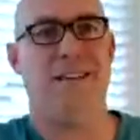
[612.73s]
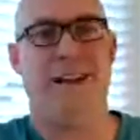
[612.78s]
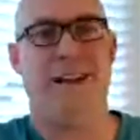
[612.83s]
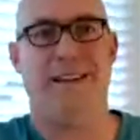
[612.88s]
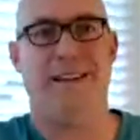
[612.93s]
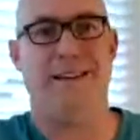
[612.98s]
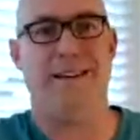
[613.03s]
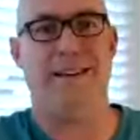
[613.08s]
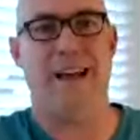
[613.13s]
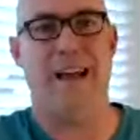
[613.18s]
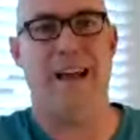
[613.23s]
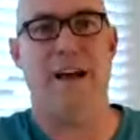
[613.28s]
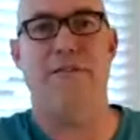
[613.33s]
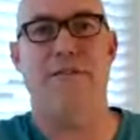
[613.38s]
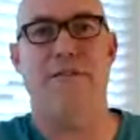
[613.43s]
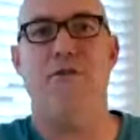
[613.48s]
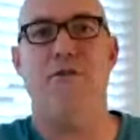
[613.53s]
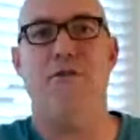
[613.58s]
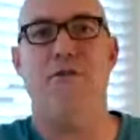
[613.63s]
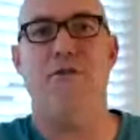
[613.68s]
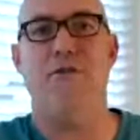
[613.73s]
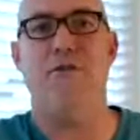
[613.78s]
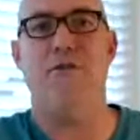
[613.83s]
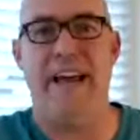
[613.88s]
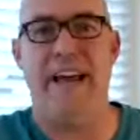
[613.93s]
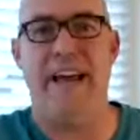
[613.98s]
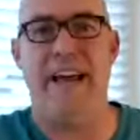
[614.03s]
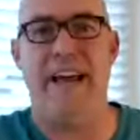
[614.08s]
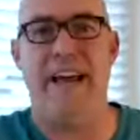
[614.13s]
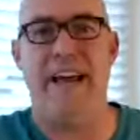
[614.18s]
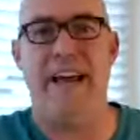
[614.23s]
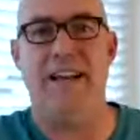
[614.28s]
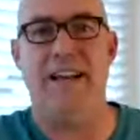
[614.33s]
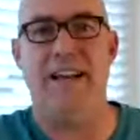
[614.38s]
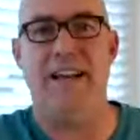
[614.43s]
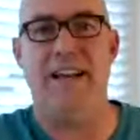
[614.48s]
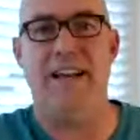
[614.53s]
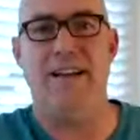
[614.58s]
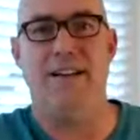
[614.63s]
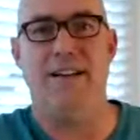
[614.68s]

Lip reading: like every day,